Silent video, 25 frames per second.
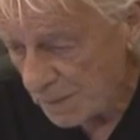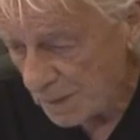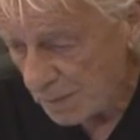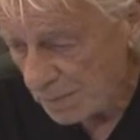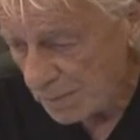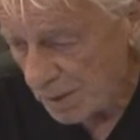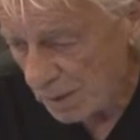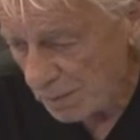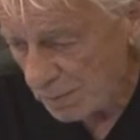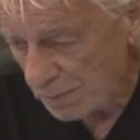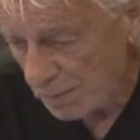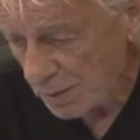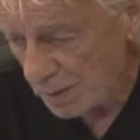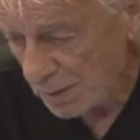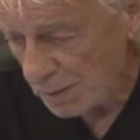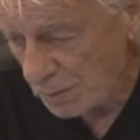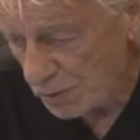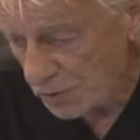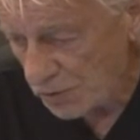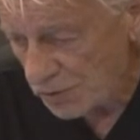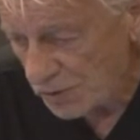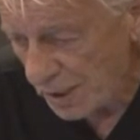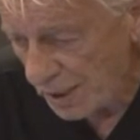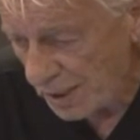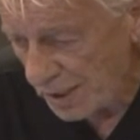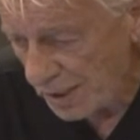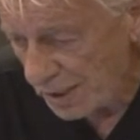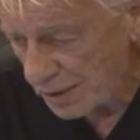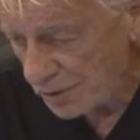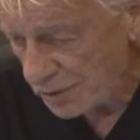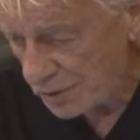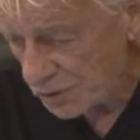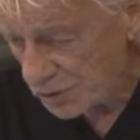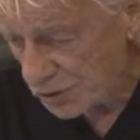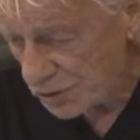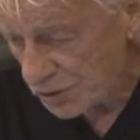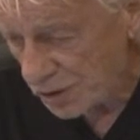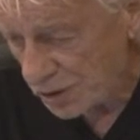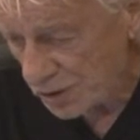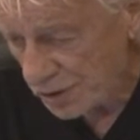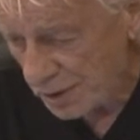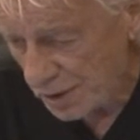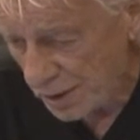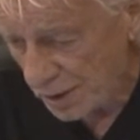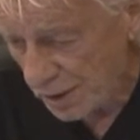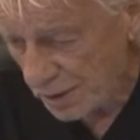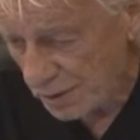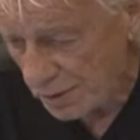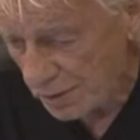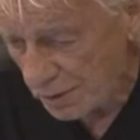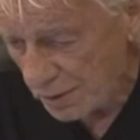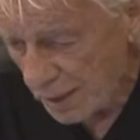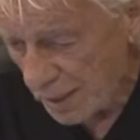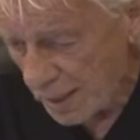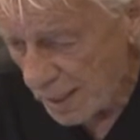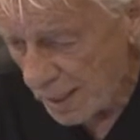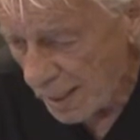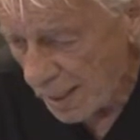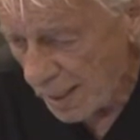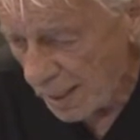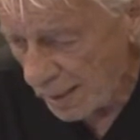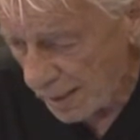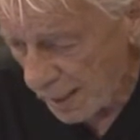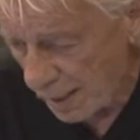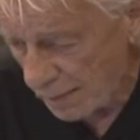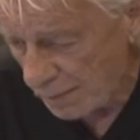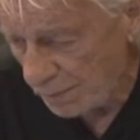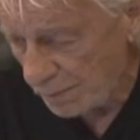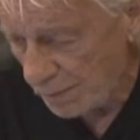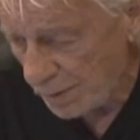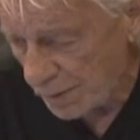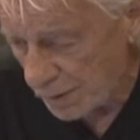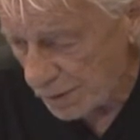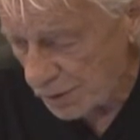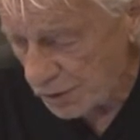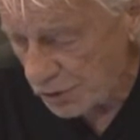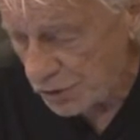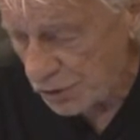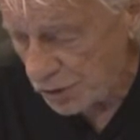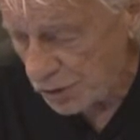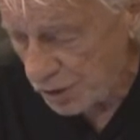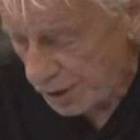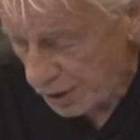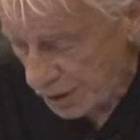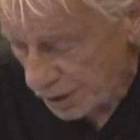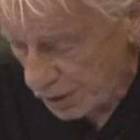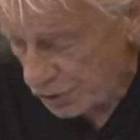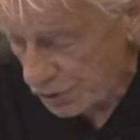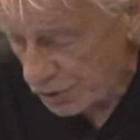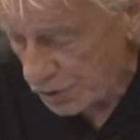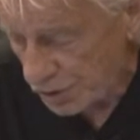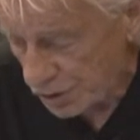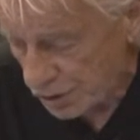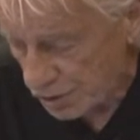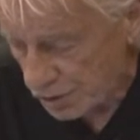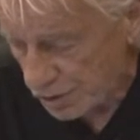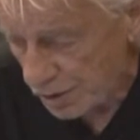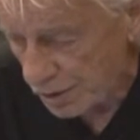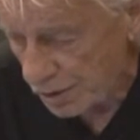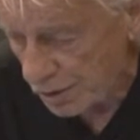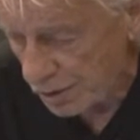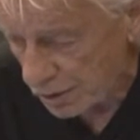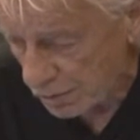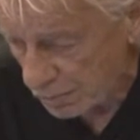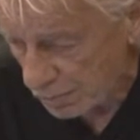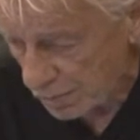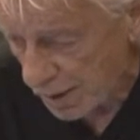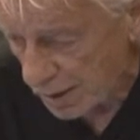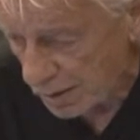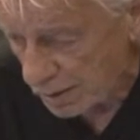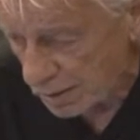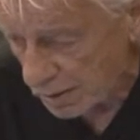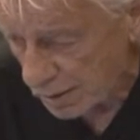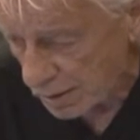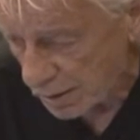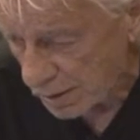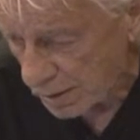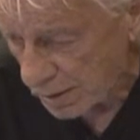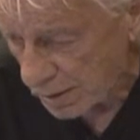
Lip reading: but I really wish they'd get their shit together and they really teach this thing correctly.